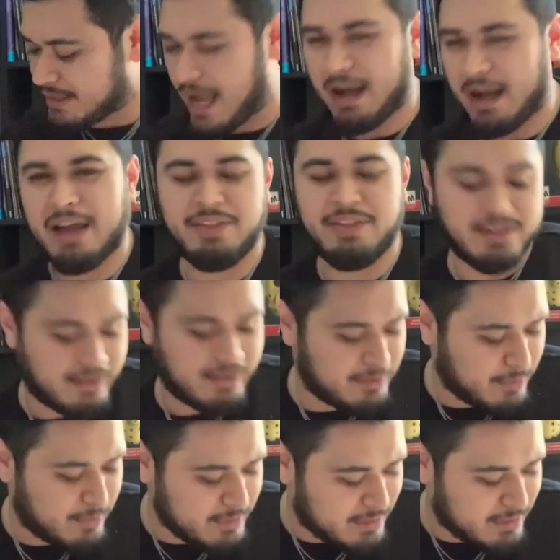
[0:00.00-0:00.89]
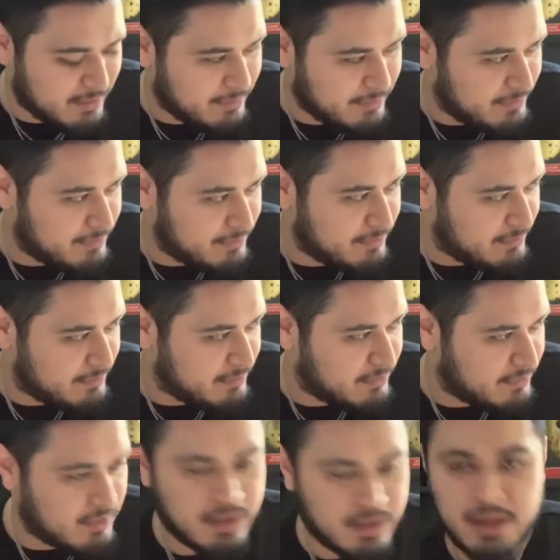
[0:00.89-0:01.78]
I think this was in
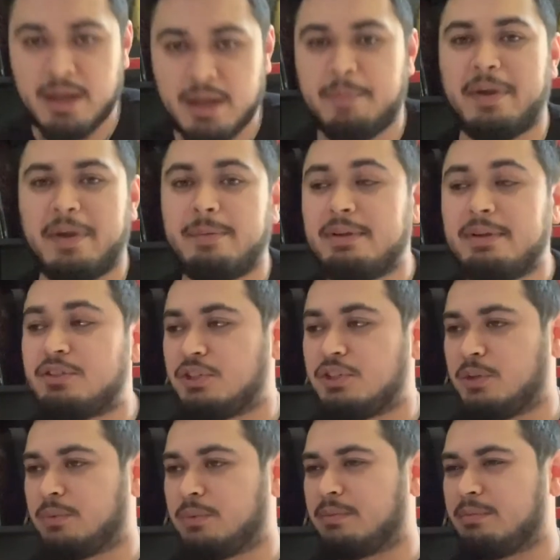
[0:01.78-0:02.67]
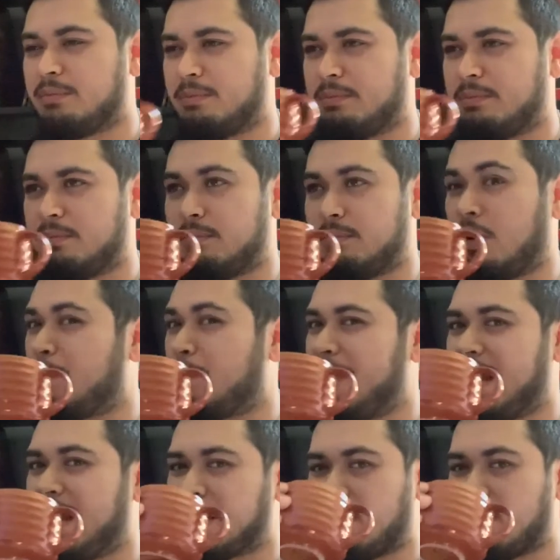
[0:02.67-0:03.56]
maybe June or
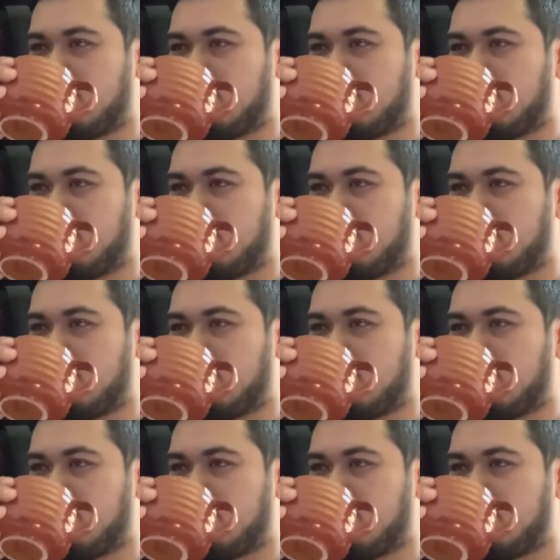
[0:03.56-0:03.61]
May.